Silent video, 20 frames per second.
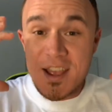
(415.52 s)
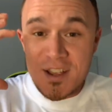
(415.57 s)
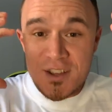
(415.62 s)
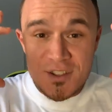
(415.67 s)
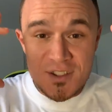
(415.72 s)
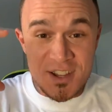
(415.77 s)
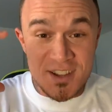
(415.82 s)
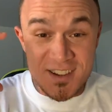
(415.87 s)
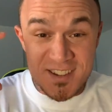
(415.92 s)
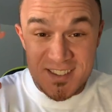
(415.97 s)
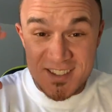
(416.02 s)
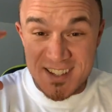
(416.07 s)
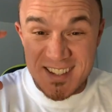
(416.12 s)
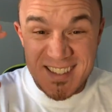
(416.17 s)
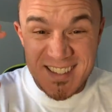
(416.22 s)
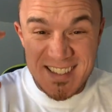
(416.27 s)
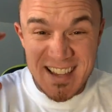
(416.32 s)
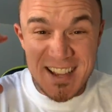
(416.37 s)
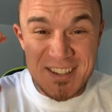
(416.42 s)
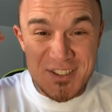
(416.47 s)

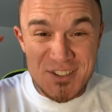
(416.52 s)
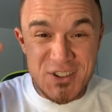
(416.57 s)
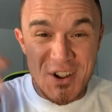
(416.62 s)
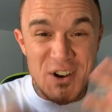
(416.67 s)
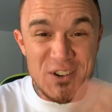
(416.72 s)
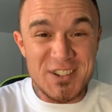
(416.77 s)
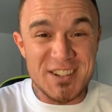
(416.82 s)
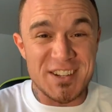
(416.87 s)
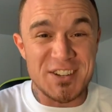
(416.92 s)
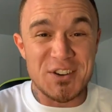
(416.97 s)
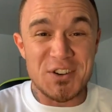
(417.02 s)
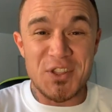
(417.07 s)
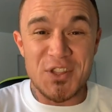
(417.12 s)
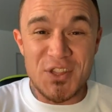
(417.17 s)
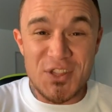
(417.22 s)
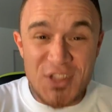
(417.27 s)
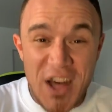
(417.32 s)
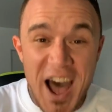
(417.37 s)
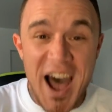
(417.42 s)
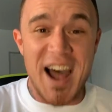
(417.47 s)
Success starts in your
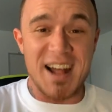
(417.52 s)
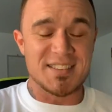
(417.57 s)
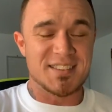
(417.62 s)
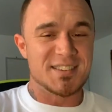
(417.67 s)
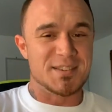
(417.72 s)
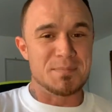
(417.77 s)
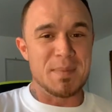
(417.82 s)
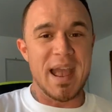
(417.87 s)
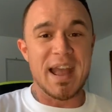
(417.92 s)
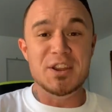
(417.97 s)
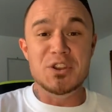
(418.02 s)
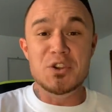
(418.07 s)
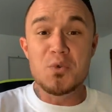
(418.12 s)
thoughts, man.